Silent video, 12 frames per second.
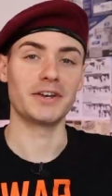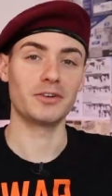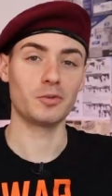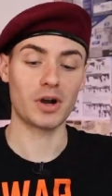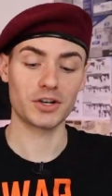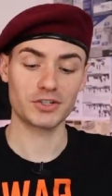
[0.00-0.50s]

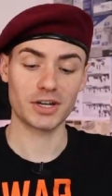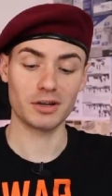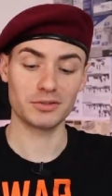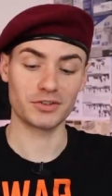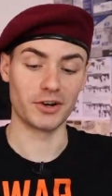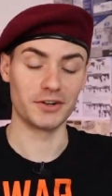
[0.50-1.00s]
better watch
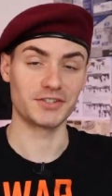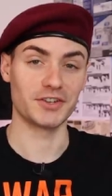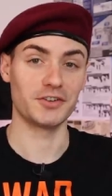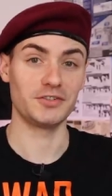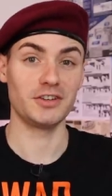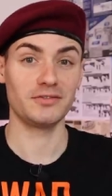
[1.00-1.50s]
out Dart
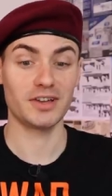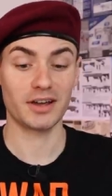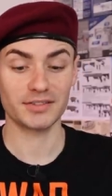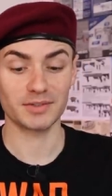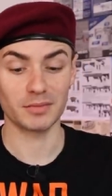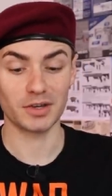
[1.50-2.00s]
Zone, you've
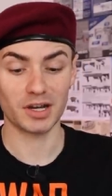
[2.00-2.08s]
got some